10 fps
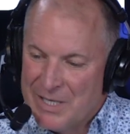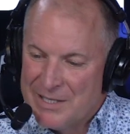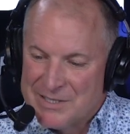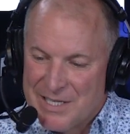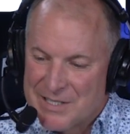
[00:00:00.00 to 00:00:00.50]
get a
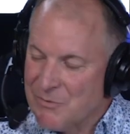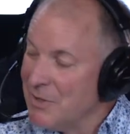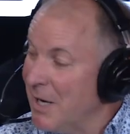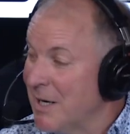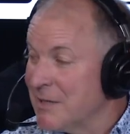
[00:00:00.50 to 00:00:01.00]
chance, really,
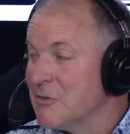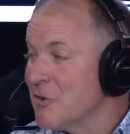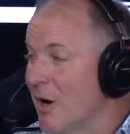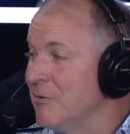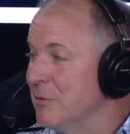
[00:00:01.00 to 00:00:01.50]
I like to
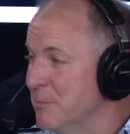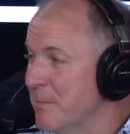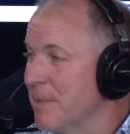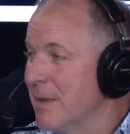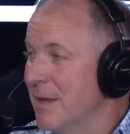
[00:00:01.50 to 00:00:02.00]
travel.
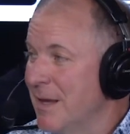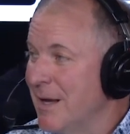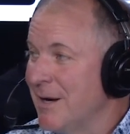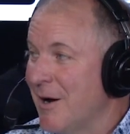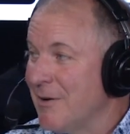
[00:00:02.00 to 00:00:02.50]

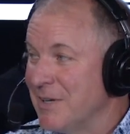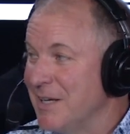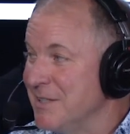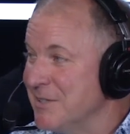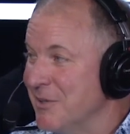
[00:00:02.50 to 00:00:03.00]
And off
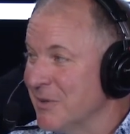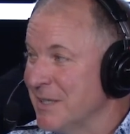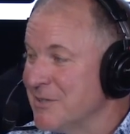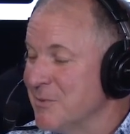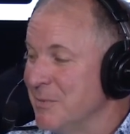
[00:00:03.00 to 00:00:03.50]
days, you don't
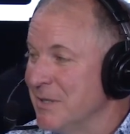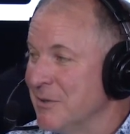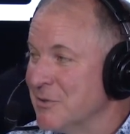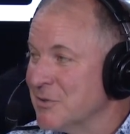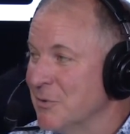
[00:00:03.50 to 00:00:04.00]
get too many of
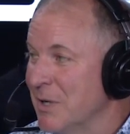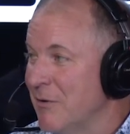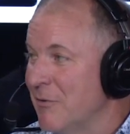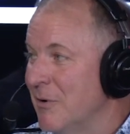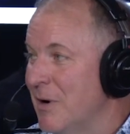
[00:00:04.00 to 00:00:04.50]
those. So
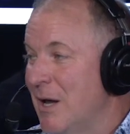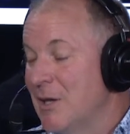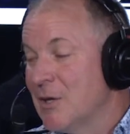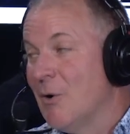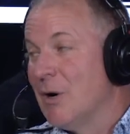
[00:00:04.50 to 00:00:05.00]
whenever
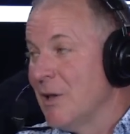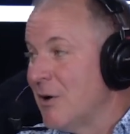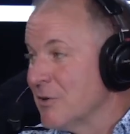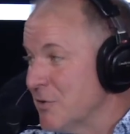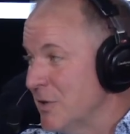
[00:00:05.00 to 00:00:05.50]
go on
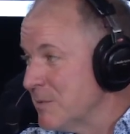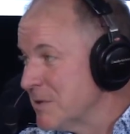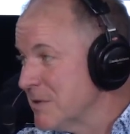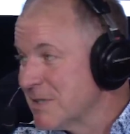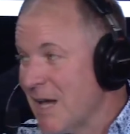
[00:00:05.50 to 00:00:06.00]
long trips,
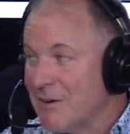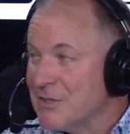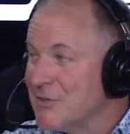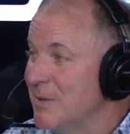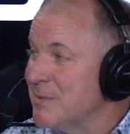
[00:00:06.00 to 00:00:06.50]
scouting
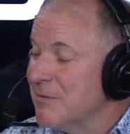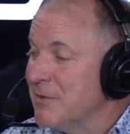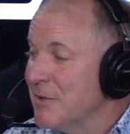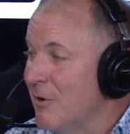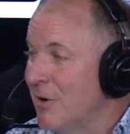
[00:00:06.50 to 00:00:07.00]
trips, if you
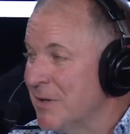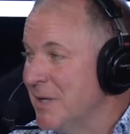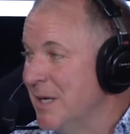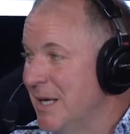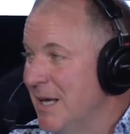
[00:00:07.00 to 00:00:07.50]
go on,
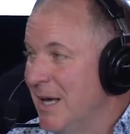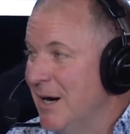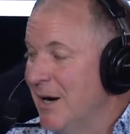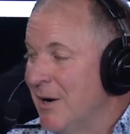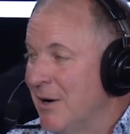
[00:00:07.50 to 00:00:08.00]

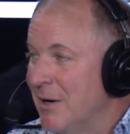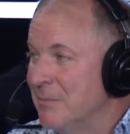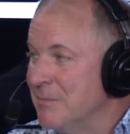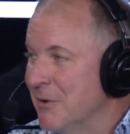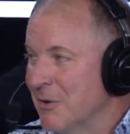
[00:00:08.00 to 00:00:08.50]

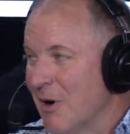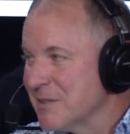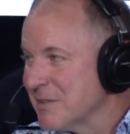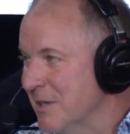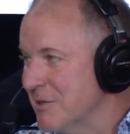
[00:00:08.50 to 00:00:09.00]
you know,
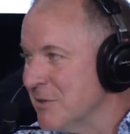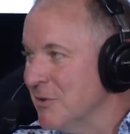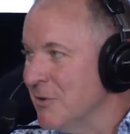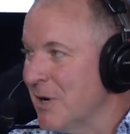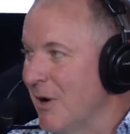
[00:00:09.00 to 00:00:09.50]
across the country
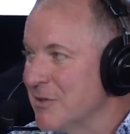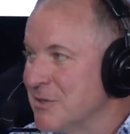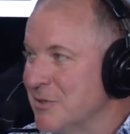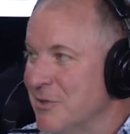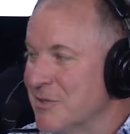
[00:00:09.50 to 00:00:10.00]
doing college
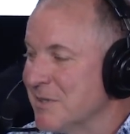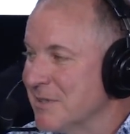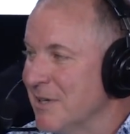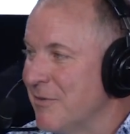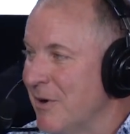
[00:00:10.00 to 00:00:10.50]
tours and
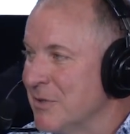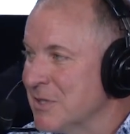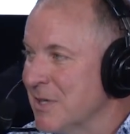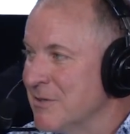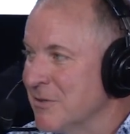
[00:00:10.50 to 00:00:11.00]
stuff, I always
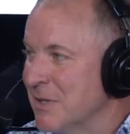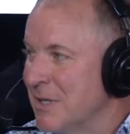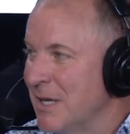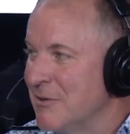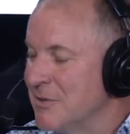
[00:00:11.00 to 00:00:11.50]
schedule in a
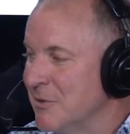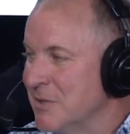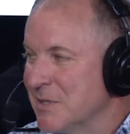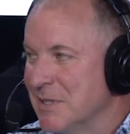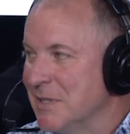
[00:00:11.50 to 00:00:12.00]
day or two
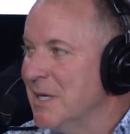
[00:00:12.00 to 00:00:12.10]
just to